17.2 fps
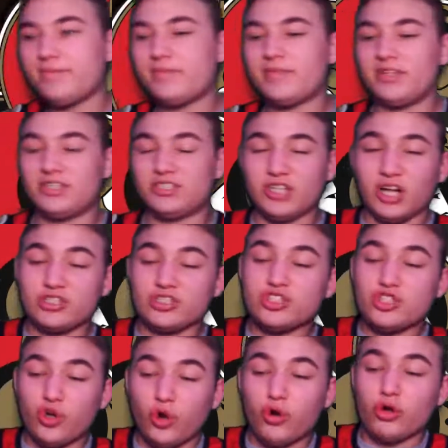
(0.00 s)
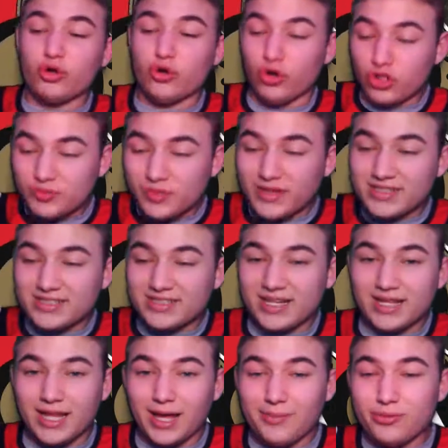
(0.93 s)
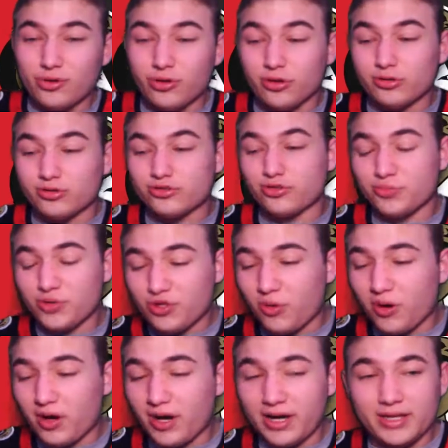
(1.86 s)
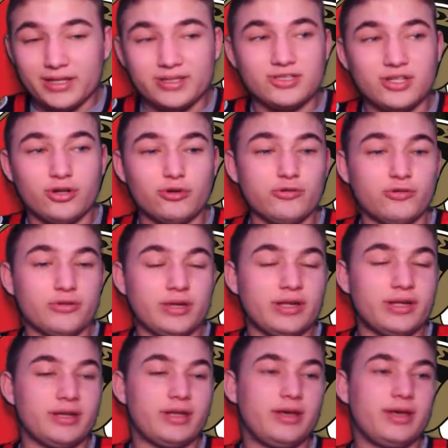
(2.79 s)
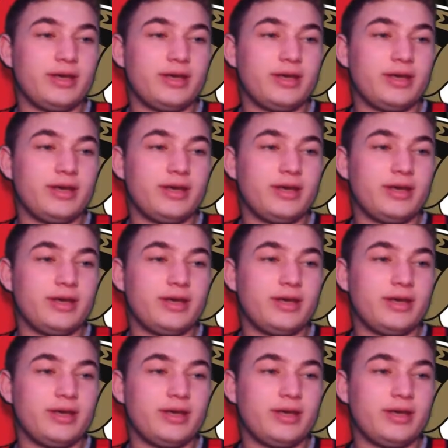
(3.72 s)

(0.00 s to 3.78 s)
He's not scoring goals, but he's setting up goals. So be quiet. He's not overrated.